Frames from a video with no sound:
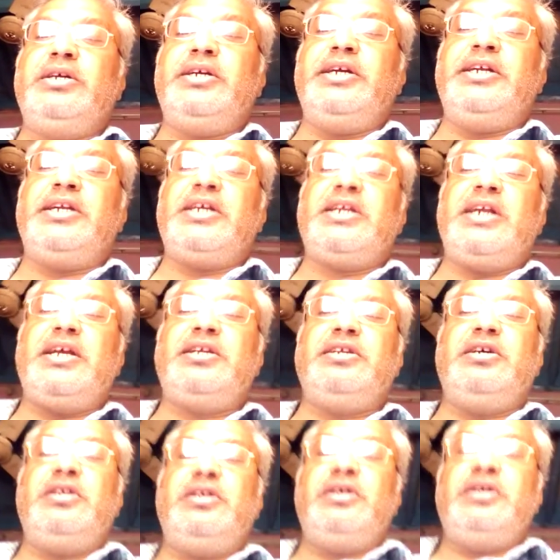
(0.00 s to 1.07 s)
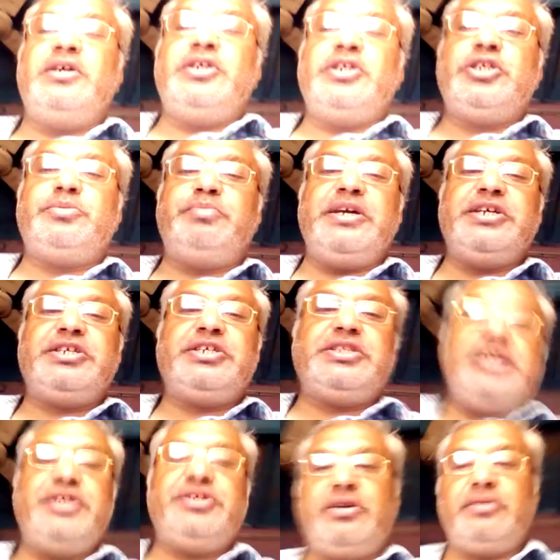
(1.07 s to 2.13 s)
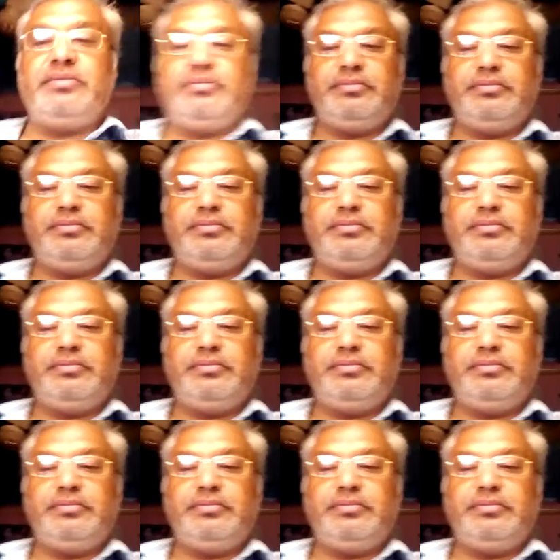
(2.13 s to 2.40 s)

the International Space Station.